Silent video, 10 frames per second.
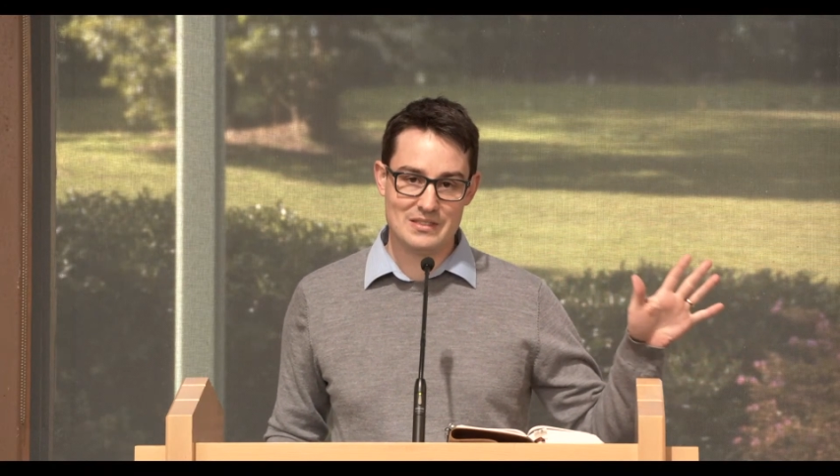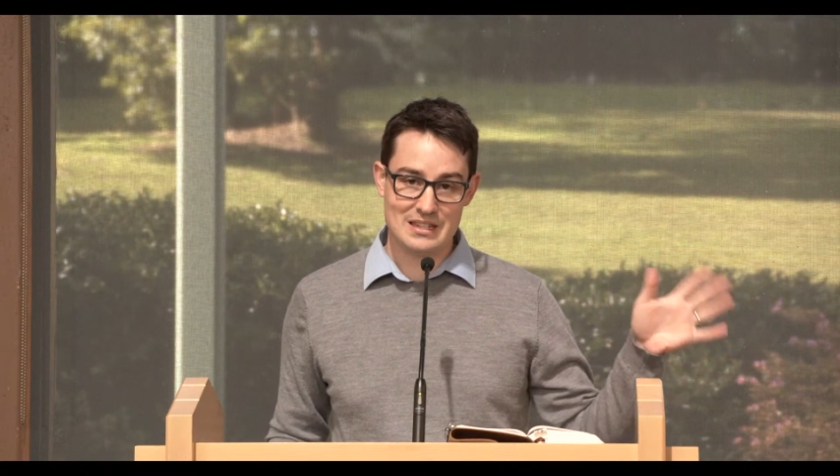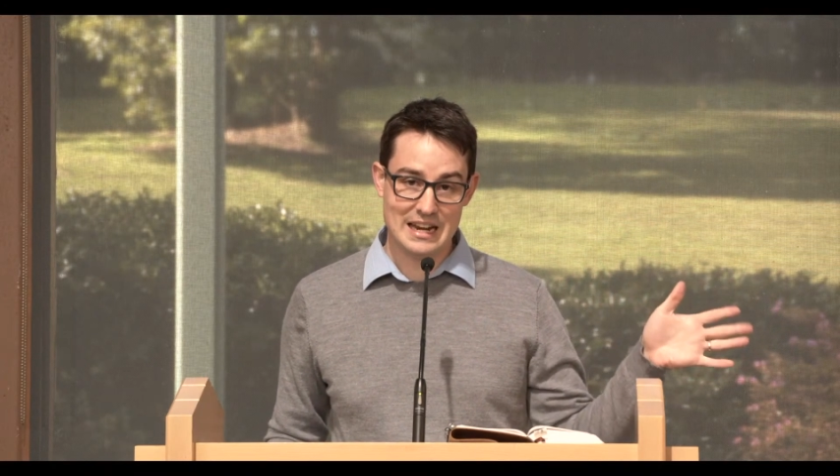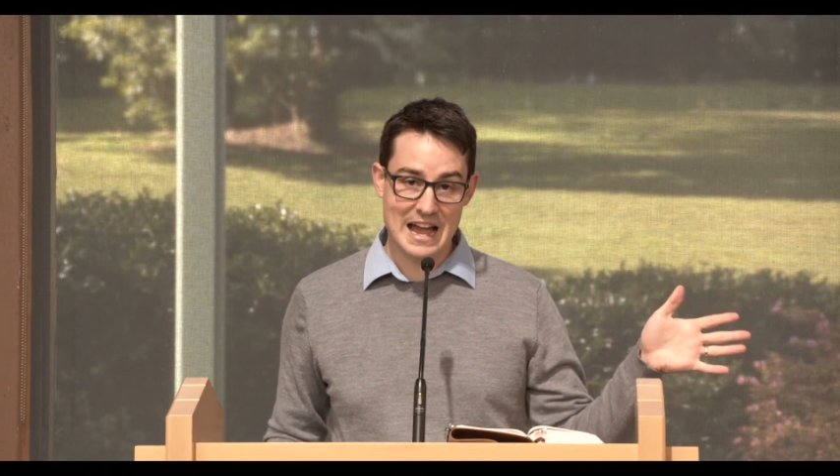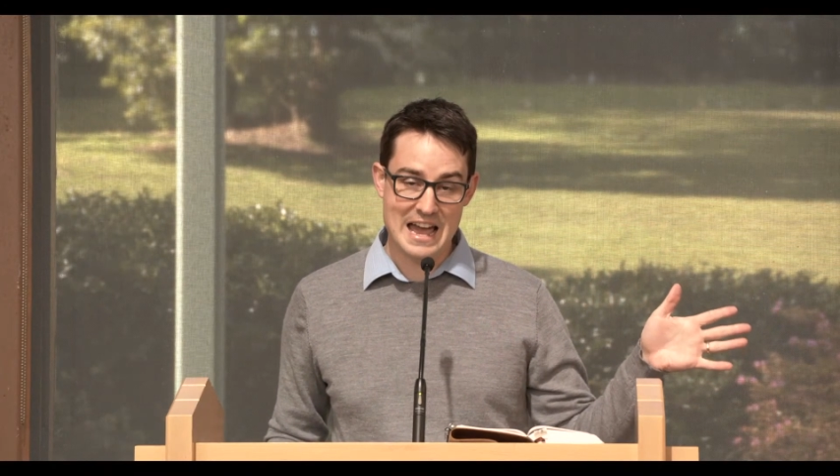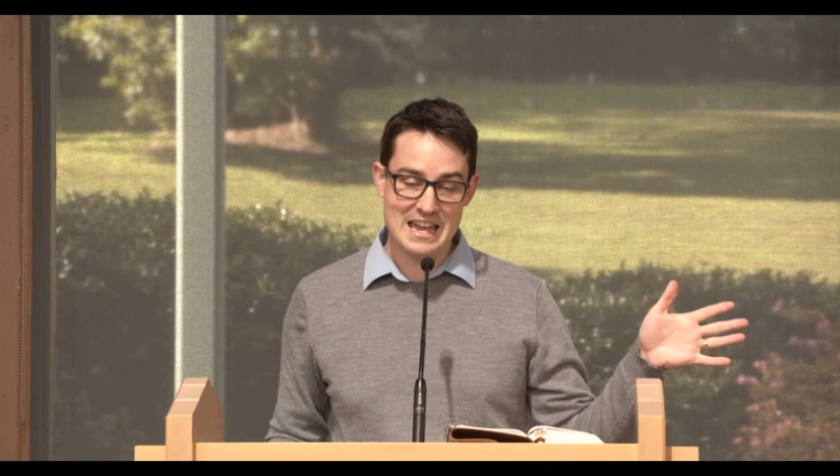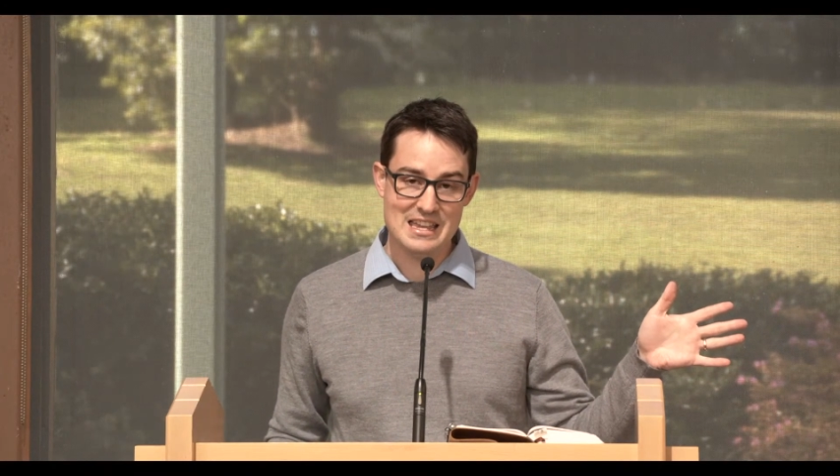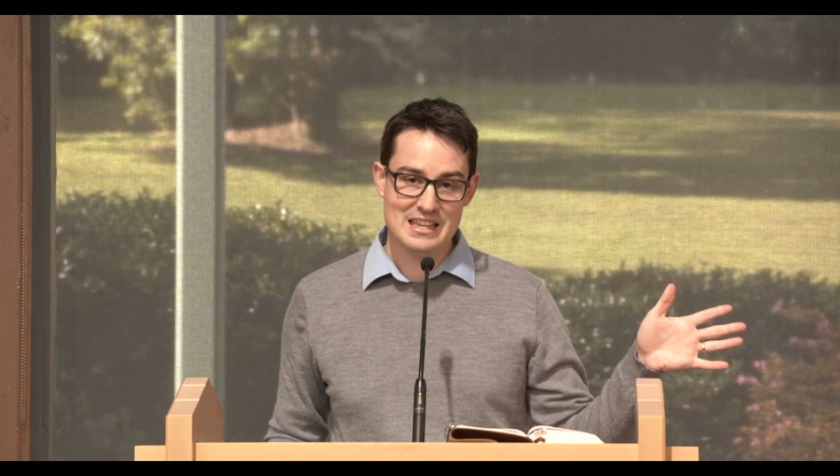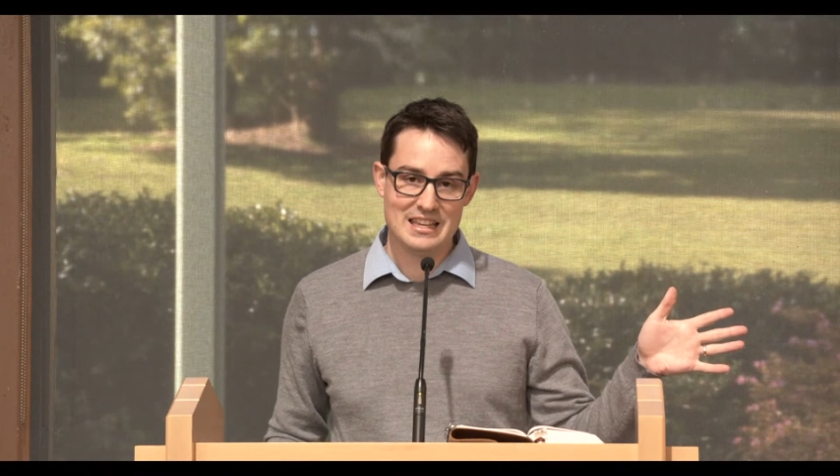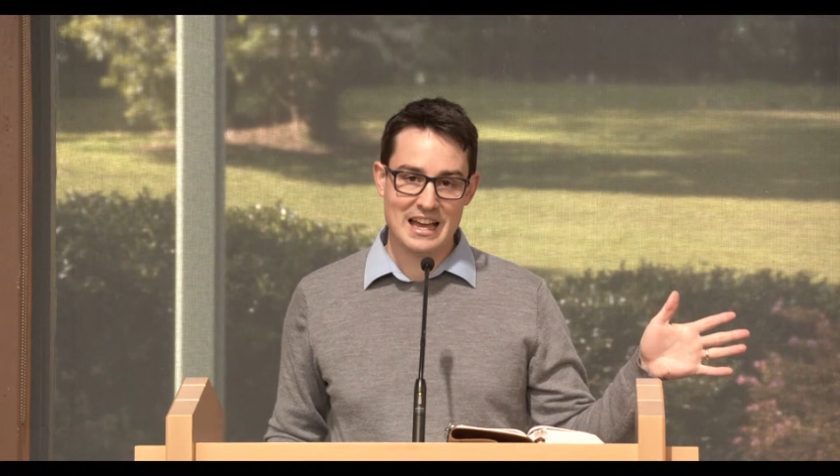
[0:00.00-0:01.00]

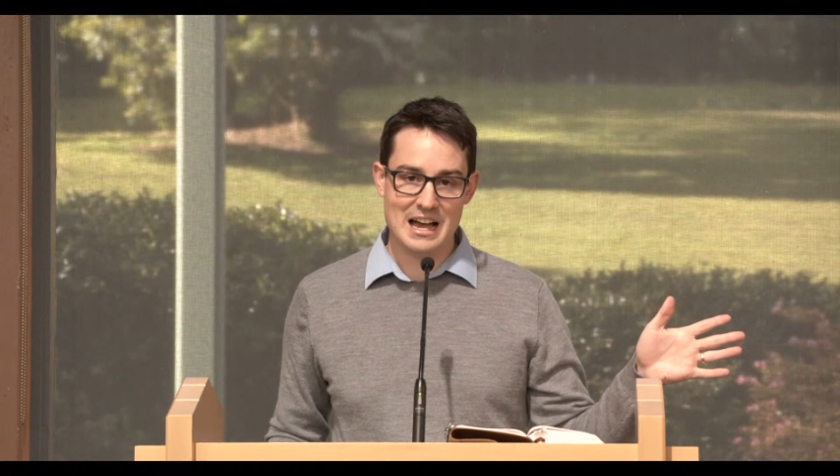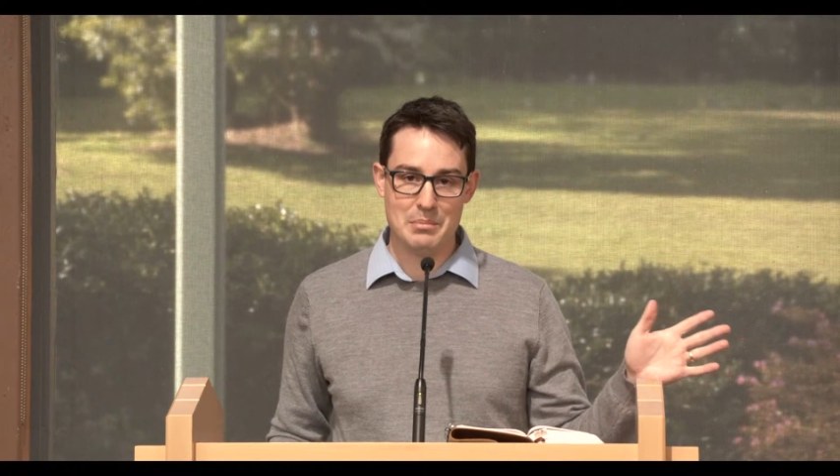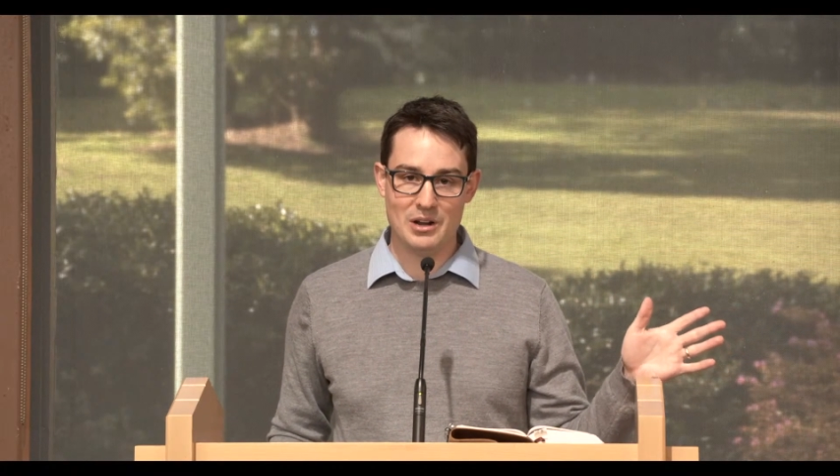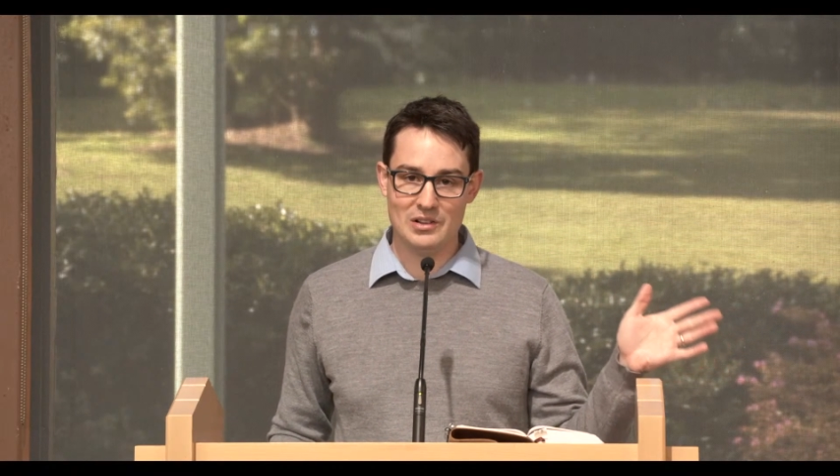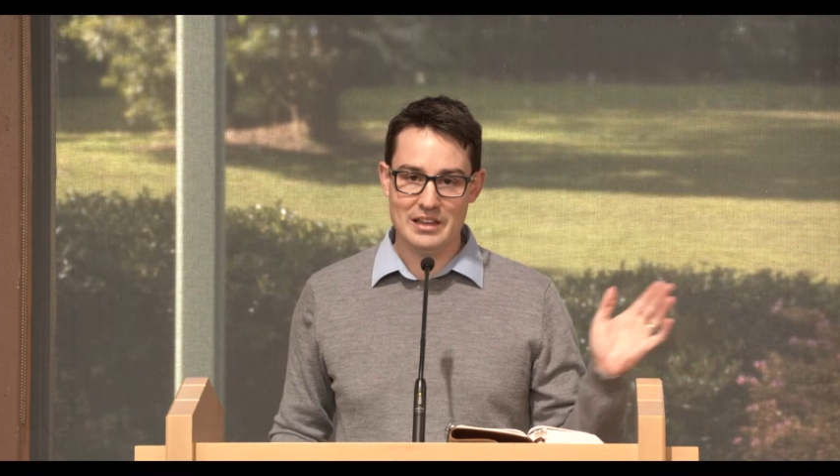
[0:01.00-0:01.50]
today, but I'll